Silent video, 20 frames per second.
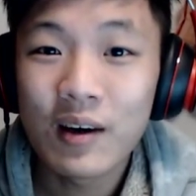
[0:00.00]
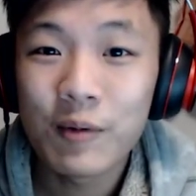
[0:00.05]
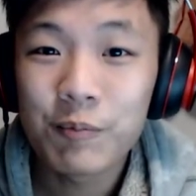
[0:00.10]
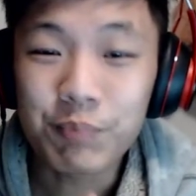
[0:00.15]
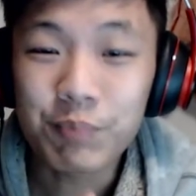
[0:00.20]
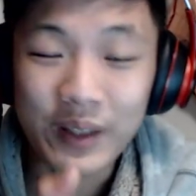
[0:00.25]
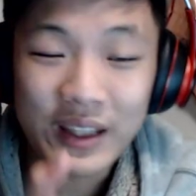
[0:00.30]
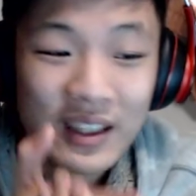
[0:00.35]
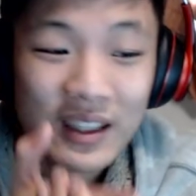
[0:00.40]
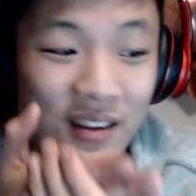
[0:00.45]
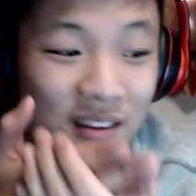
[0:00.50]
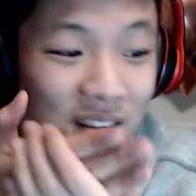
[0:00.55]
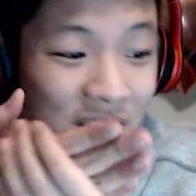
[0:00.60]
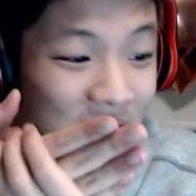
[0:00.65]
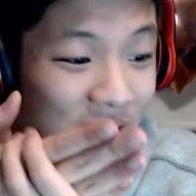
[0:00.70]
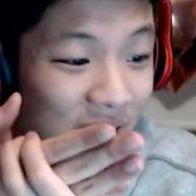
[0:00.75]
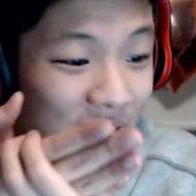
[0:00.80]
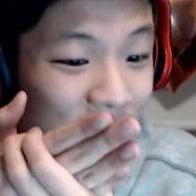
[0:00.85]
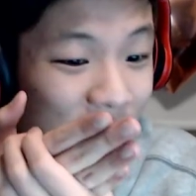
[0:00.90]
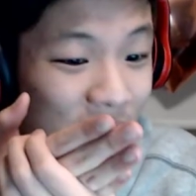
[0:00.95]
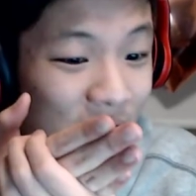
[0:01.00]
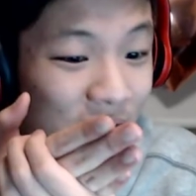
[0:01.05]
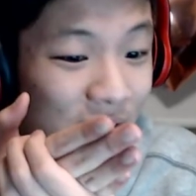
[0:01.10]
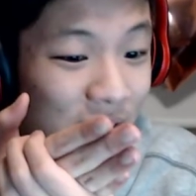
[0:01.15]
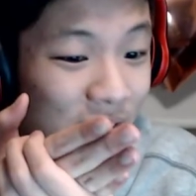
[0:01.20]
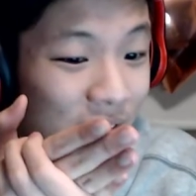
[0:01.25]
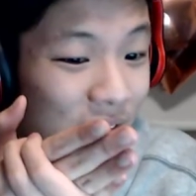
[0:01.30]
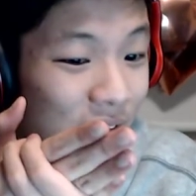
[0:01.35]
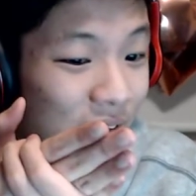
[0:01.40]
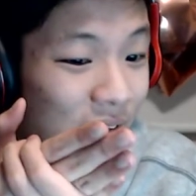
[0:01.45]
but he did it
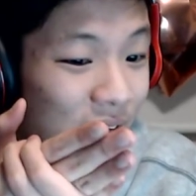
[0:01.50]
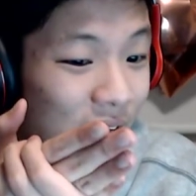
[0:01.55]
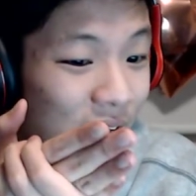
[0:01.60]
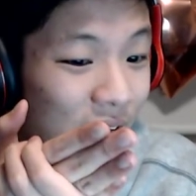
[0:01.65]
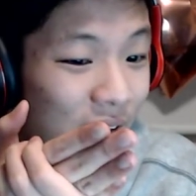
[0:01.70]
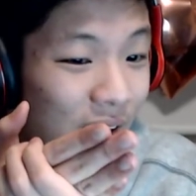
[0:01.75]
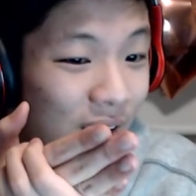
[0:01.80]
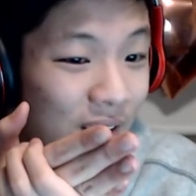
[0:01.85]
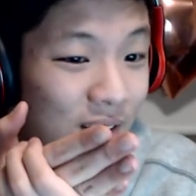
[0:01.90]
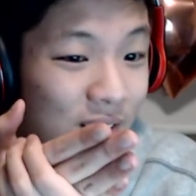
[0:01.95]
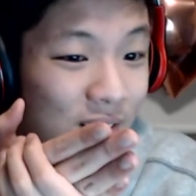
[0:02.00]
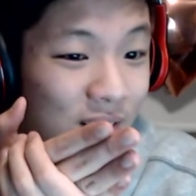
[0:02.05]
like